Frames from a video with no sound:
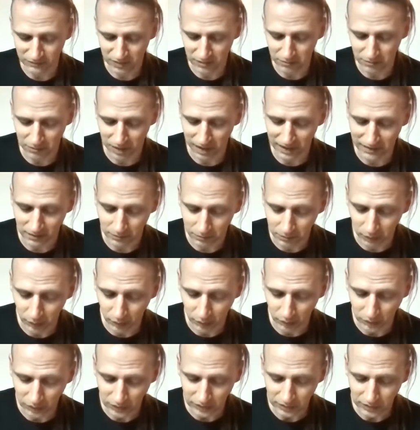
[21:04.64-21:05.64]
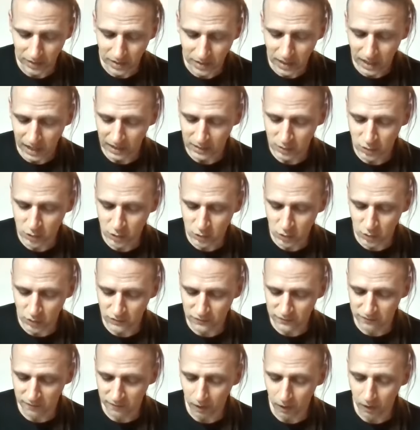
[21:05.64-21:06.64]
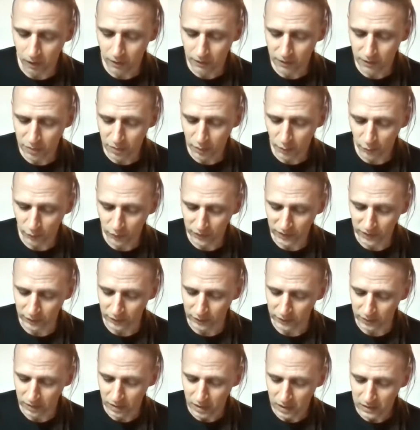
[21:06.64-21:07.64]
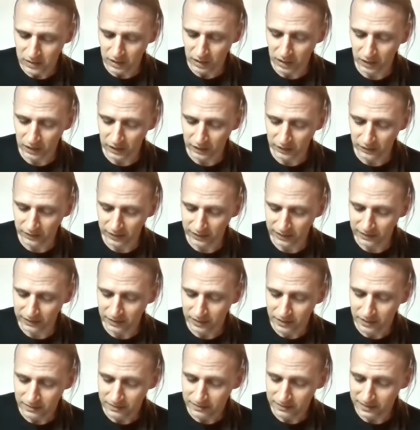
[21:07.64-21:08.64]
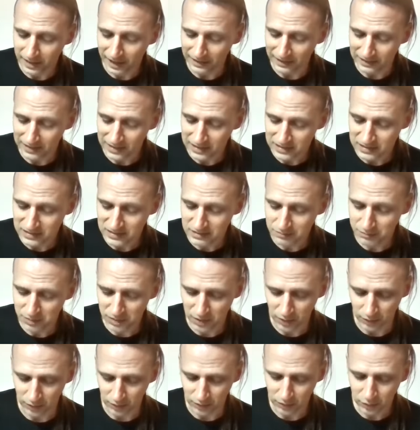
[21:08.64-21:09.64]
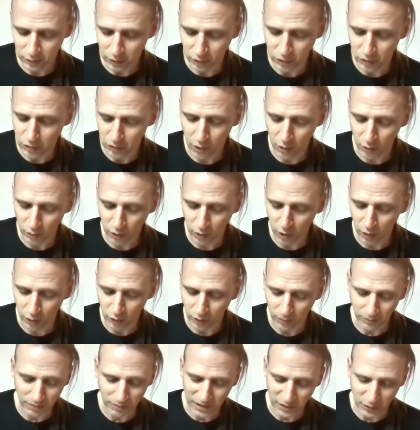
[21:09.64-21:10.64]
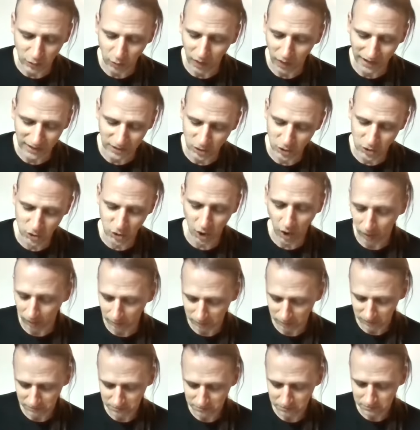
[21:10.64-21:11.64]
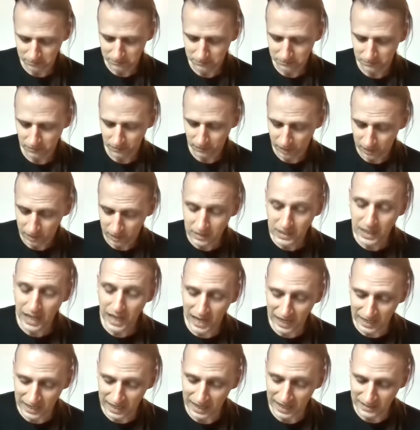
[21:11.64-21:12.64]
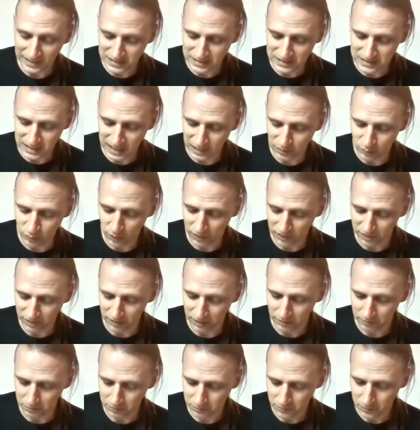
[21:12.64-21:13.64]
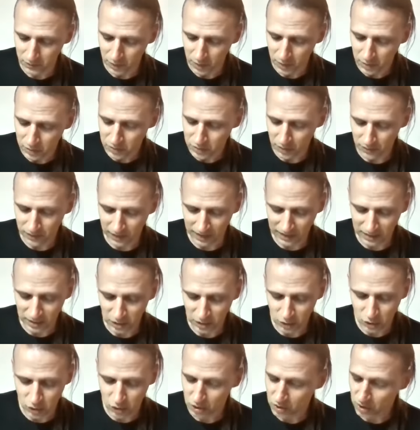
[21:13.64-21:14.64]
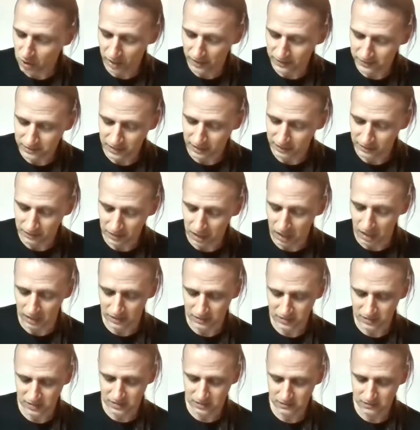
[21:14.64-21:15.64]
of him by the boar, and stood far in the rear, declaring that his spear could no longer be quite sharp. Kay had stayed with him so that he should not get lost.